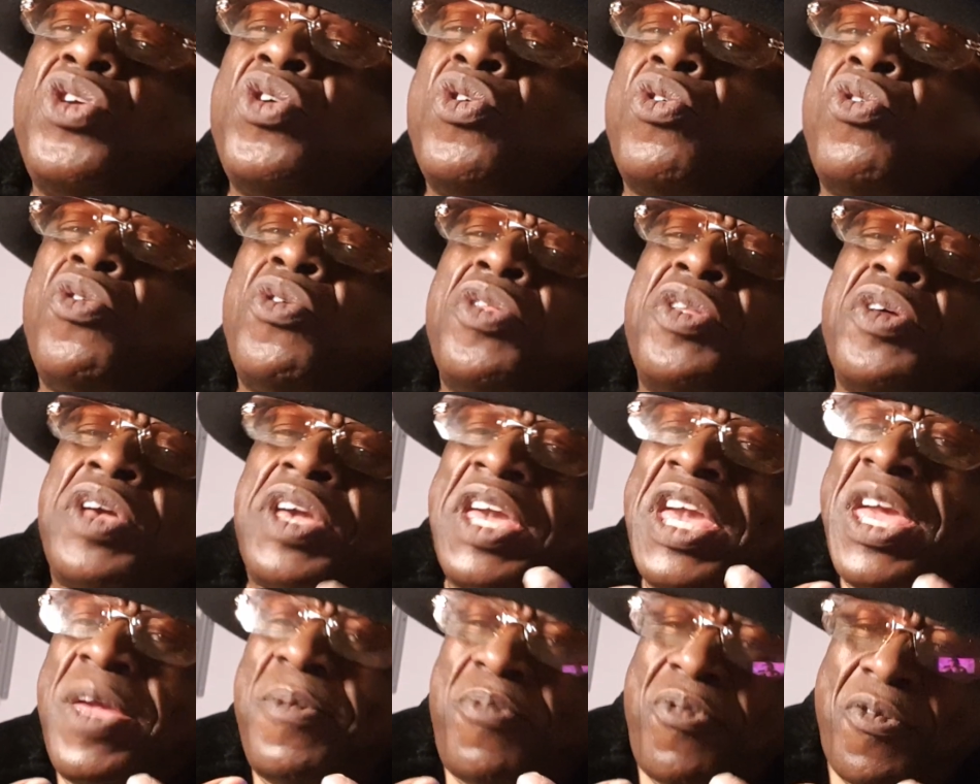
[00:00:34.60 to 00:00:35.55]
you're the
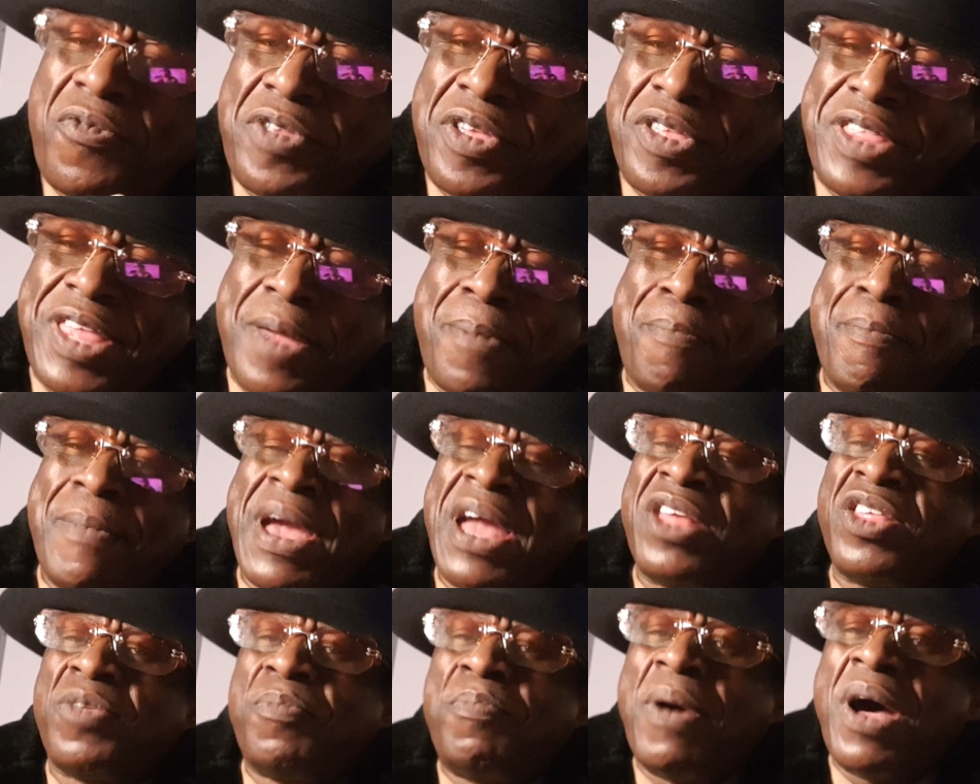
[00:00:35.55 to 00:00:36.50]
keeper of the dead
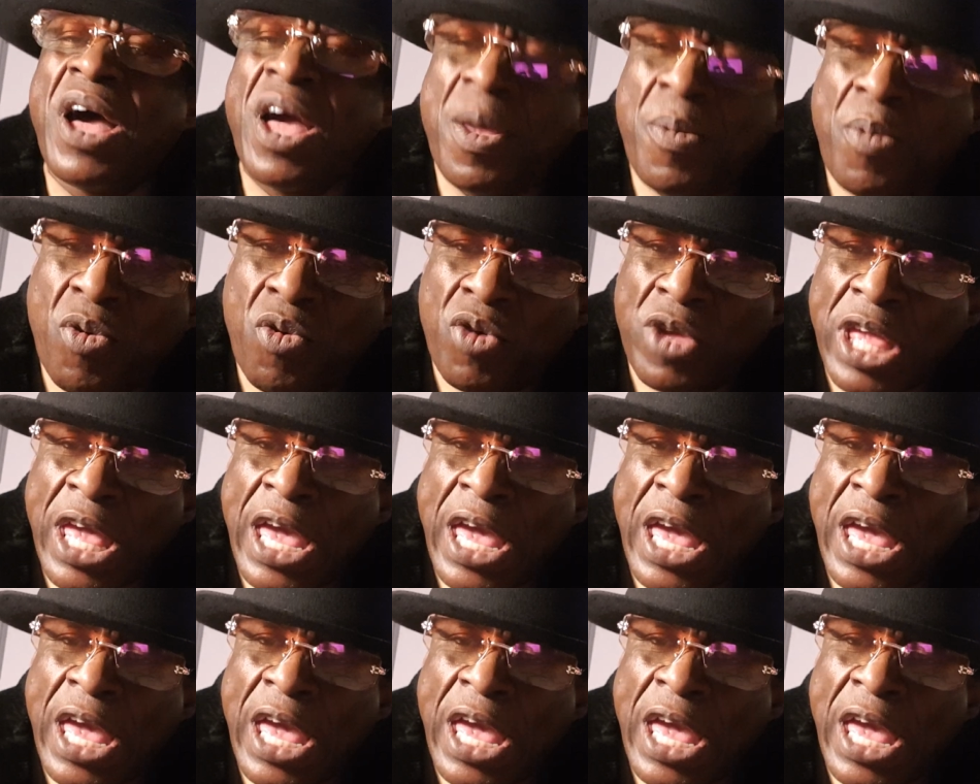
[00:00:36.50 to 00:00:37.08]
man's Bible,